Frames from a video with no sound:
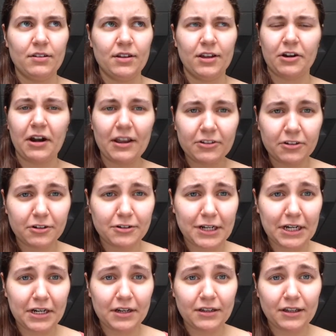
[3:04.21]
International
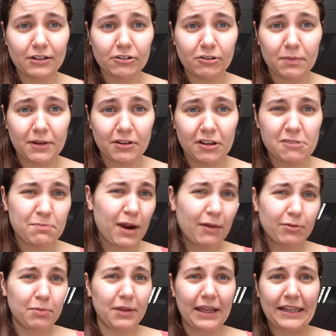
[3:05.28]
Trade in Endangered Species,
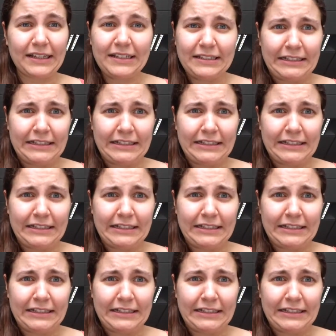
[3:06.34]
probably?